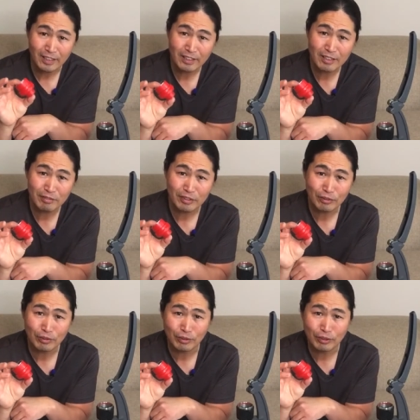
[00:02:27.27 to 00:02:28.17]

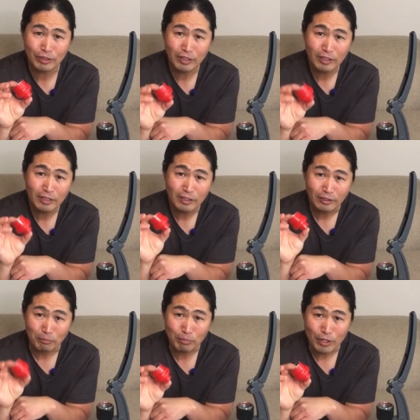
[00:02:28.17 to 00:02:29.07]
equivalent to
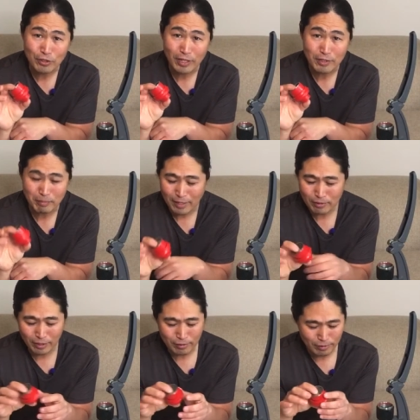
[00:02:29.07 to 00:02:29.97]
the pressurized
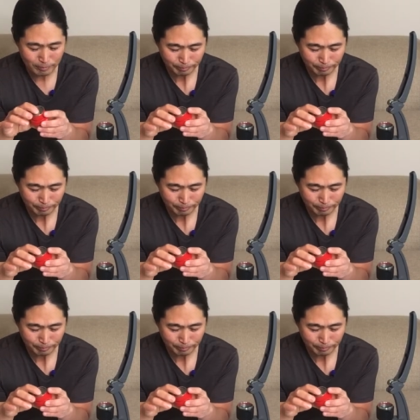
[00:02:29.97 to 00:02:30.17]
baskets.